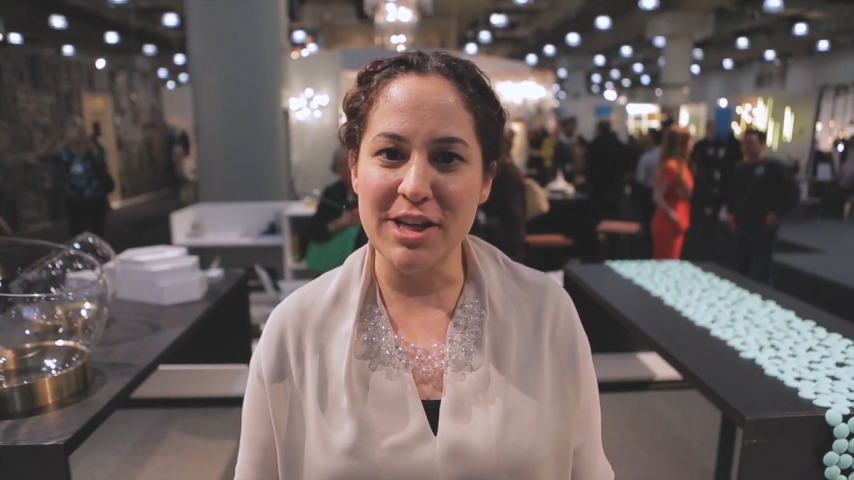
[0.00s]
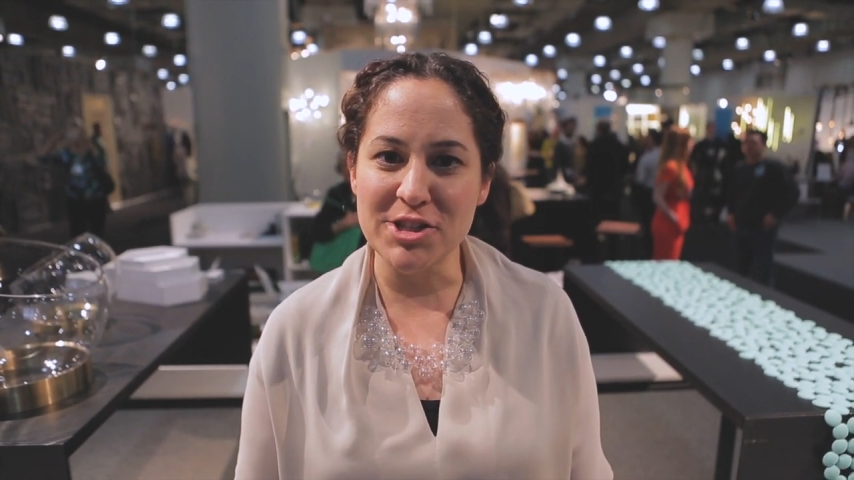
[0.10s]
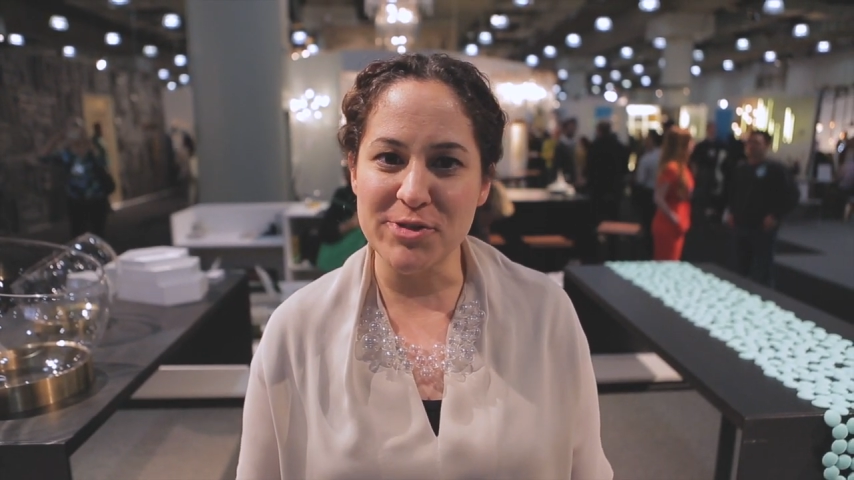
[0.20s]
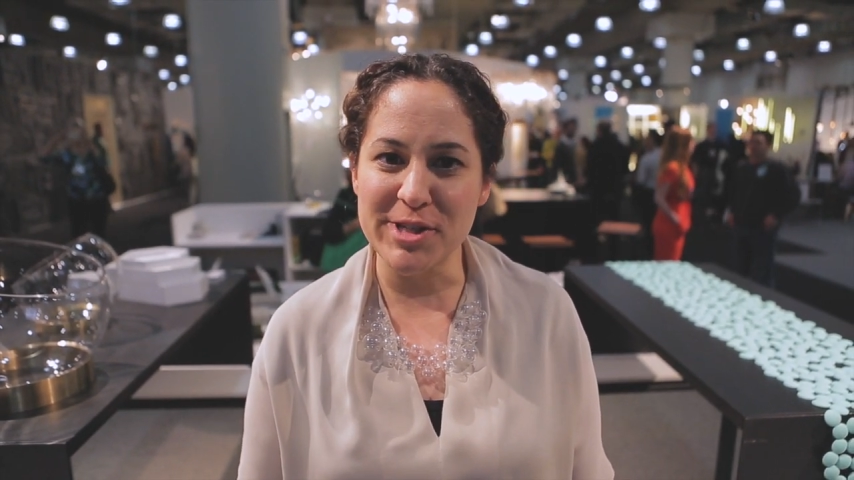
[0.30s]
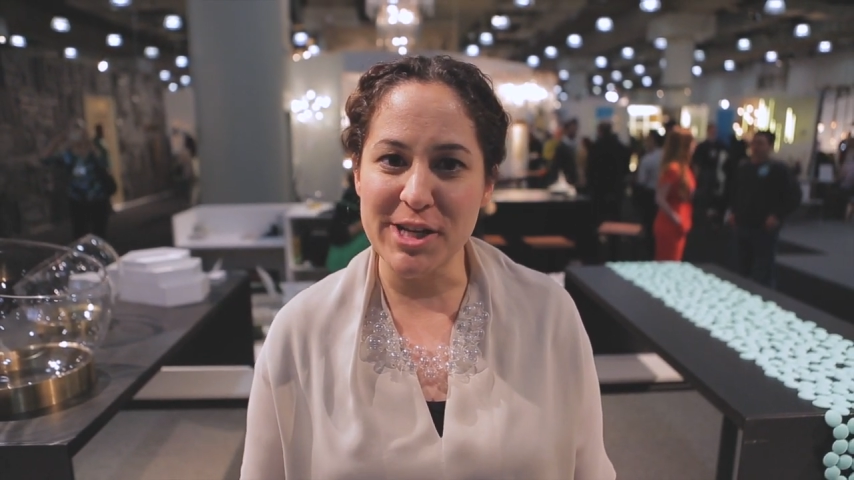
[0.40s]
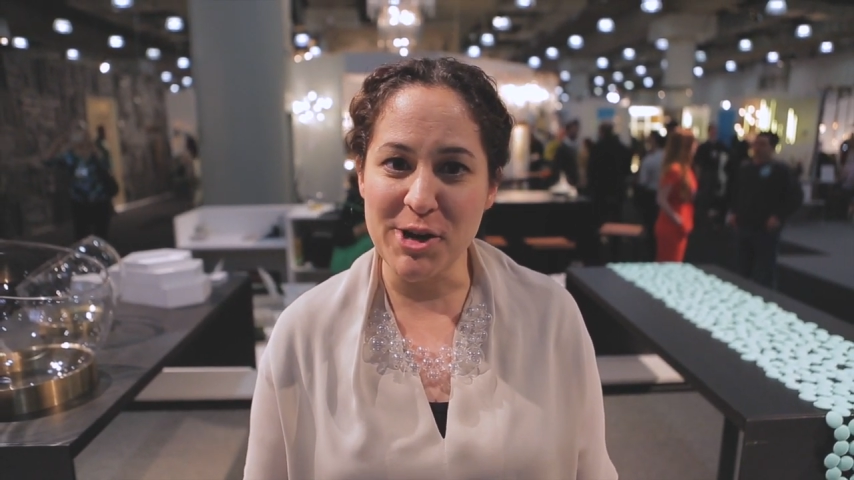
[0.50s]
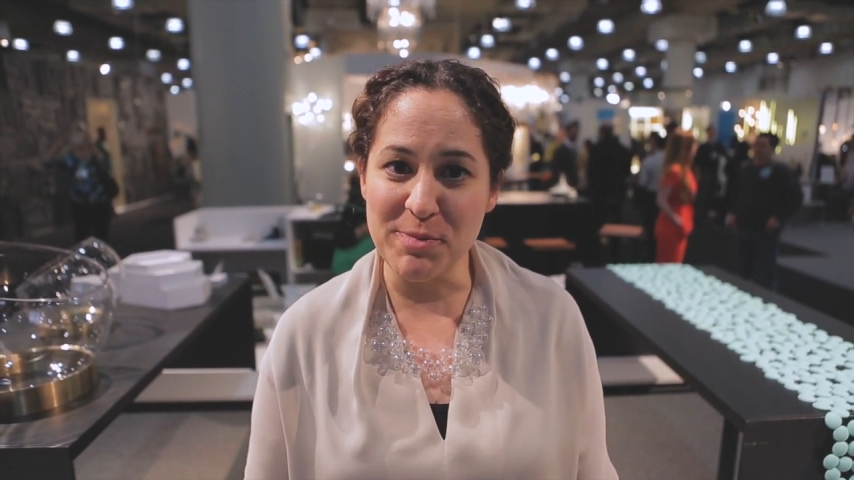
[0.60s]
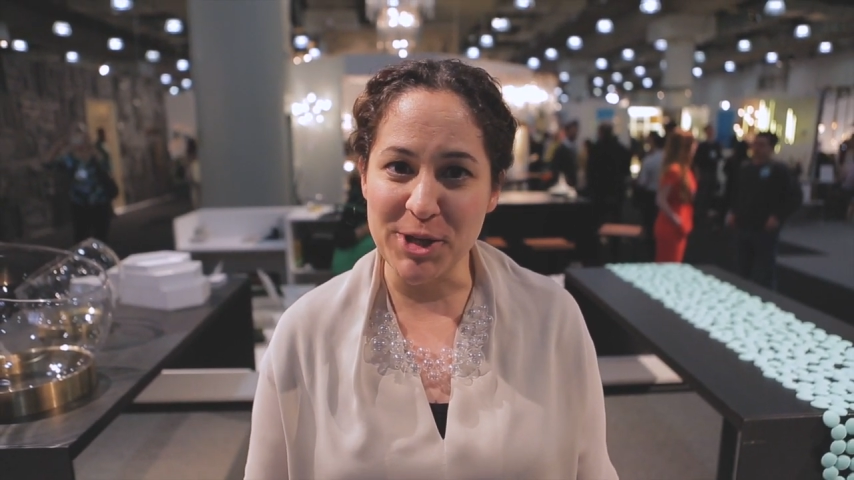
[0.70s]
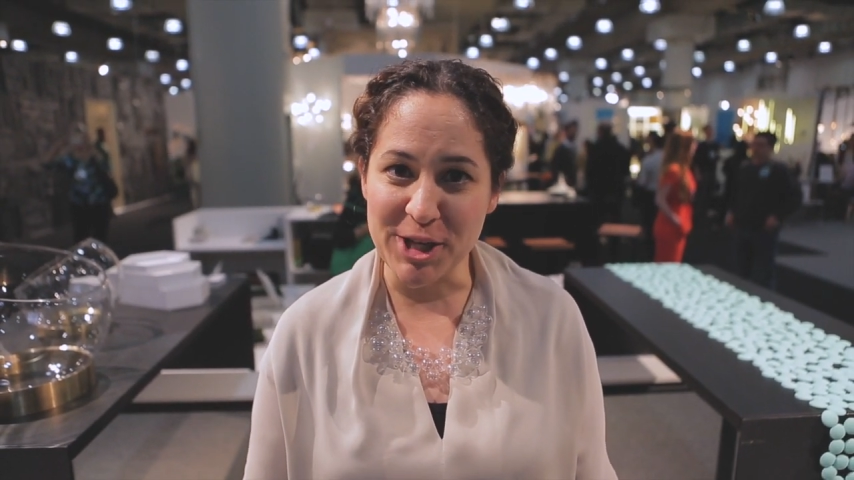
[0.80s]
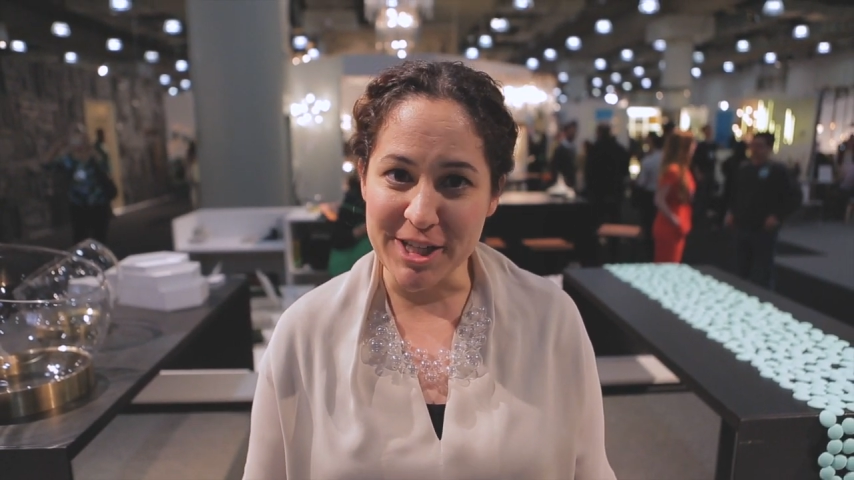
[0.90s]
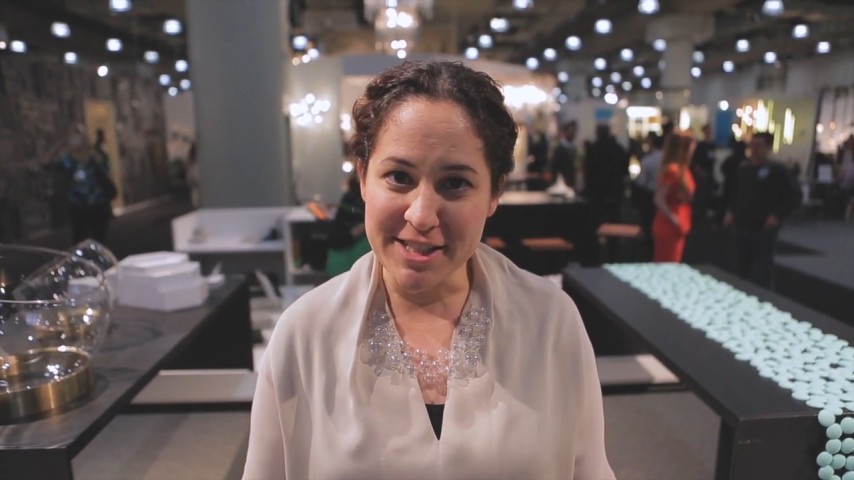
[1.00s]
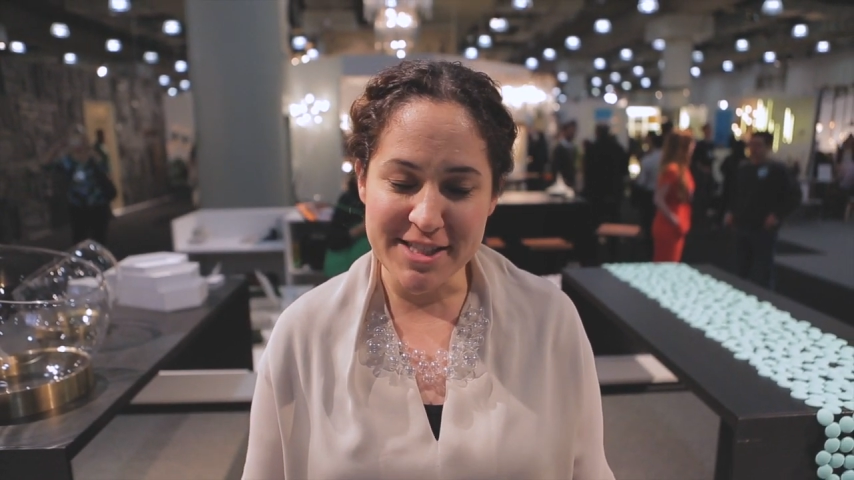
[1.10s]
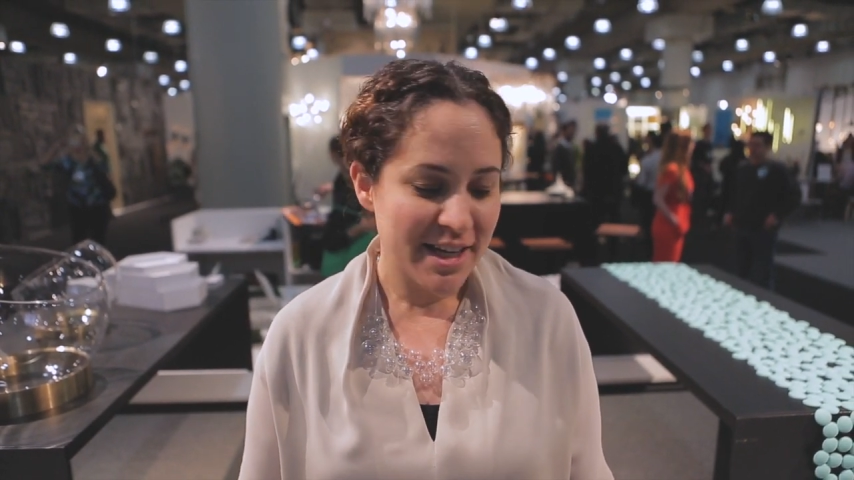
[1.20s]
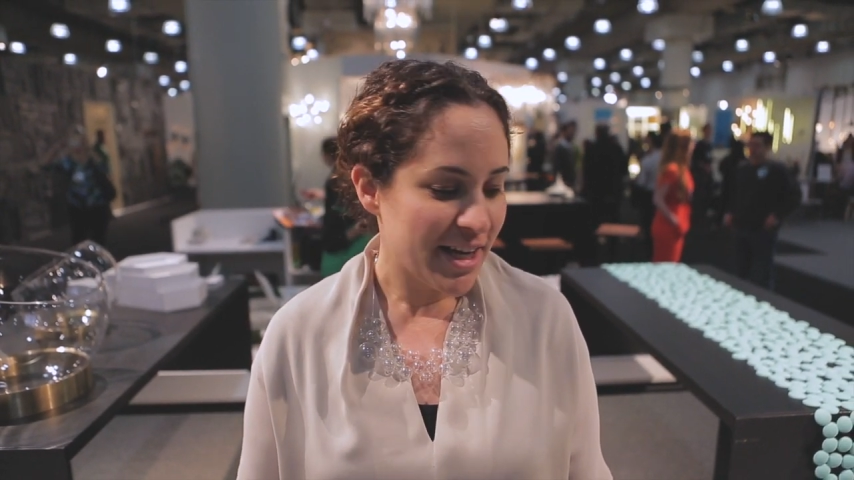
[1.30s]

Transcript: luxury home goods.